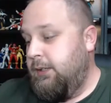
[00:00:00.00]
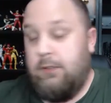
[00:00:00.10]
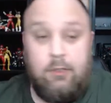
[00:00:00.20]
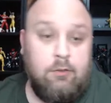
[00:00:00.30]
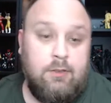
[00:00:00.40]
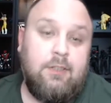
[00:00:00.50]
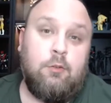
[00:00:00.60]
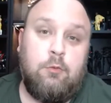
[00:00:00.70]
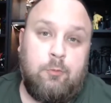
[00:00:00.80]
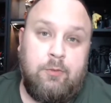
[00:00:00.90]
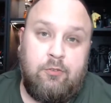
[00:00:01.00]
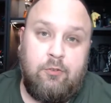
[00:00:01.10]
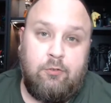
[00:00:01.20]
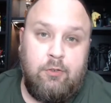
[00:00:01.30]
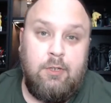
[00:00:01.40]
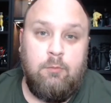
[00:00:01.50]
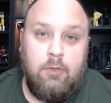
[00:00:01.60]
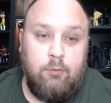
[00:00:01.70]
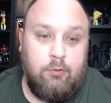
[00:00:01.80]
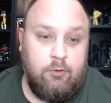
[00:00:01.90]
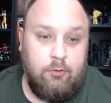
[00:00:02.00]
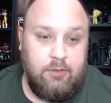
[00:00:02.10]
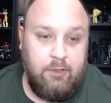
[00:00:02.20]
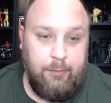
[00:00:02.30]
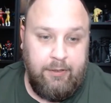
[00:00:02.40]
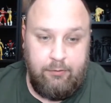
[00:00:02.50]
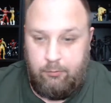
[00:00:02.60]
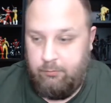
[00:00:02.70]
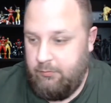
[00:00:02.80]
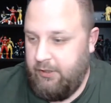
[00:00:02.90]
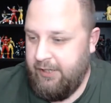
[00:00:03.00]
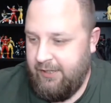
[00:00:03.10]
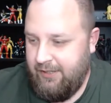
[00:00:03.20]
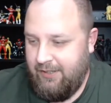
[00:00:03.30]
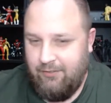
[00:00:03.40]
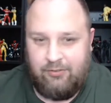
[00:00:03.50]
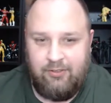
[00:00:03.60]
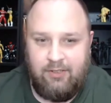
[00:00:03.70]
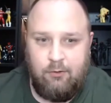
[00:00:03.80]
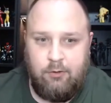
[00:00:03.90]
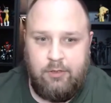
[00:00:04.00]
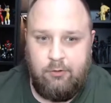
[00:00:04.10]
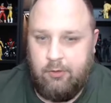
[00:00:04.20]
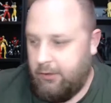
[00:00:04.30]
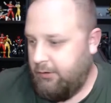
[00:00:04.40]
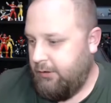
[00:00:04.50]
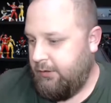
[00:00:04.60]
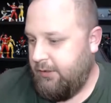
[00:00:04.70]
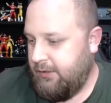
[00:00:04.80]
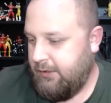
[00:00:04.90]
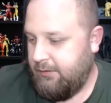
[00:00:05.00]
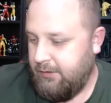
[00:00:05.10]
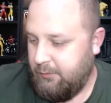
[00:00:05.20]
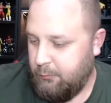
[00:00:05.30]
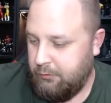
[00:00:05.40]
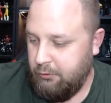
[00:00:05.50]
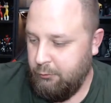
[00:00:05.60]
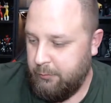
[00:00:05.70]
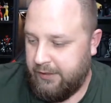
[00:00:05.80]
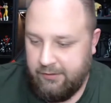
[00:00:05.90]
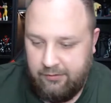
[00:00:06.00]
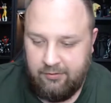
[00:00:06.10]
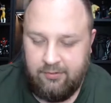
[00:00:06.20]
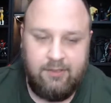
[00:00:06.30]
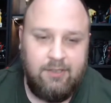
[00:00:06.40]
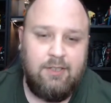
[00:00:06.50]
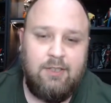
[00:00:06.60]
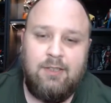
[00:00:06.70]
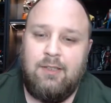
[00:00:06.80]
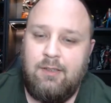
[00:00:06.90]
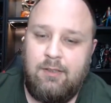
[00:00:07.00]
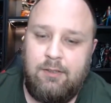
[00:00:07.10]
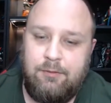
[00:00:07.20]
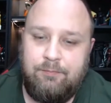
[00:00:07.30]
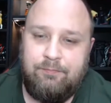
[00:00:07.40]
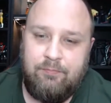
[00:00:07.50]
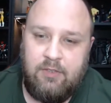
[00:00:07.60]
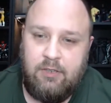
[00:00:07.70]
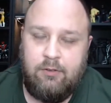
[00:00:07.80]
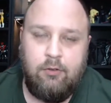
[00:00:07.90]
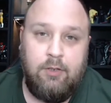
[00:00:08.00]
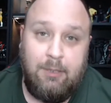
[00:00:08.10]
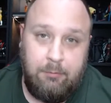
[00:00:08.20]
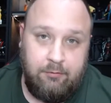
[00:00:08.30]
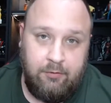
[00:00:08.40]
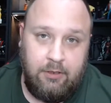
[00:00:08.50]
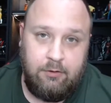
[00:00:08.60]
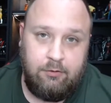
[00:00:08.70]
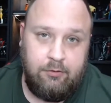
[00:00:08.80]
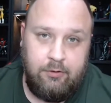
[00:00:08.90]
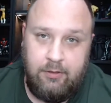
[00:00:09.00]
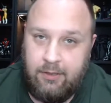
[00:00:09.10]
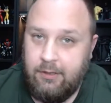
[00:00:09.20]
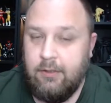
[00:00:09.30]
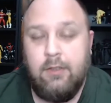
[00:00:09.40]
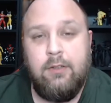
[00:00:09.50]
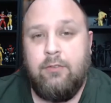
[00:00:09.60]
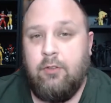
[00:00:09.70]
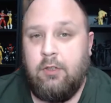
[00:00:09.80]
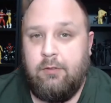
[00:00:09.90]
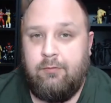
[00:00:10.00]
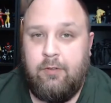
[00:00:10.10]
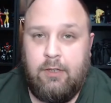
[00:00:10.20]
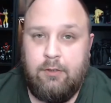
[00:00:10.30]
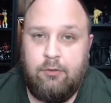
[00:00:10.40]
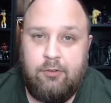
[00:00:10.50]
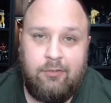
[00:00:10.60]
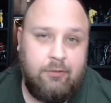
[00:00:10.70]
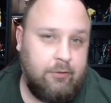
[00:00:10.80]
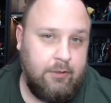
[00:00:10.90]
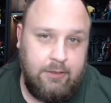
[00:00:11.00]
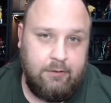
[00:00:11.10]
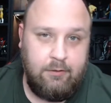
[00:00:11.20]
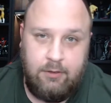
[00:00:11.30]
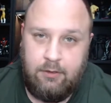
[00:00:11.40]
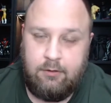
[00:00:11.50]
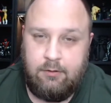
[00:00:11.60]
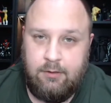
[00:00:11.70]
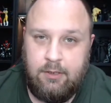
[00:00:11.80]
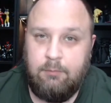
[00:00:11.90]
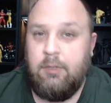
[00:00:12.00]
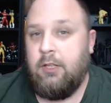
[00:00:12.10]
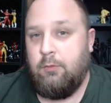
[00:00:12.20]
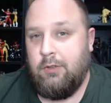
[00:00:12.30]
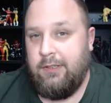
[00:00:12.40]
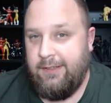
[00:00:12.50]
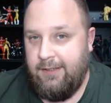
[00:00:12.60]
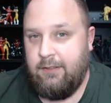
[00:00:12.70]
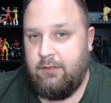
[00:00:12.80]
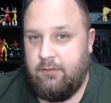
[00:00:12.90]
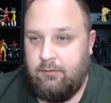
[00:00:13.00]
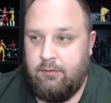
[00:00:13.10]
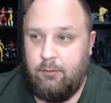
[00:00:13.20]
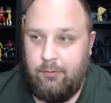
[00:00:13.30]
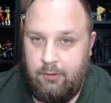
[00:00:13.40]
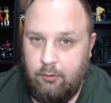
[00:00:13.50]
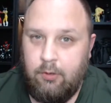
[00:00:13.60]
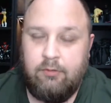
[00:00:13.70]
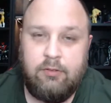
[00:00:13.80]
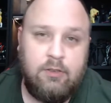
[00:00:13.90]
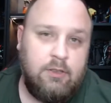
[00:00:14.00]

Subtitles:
Literally almost missed the stream. I was going to the bathroom. I was like, oh god. I got like 2 minutes. So happy Father's Day. So all the fathers is out there. I am not one yet that we know of.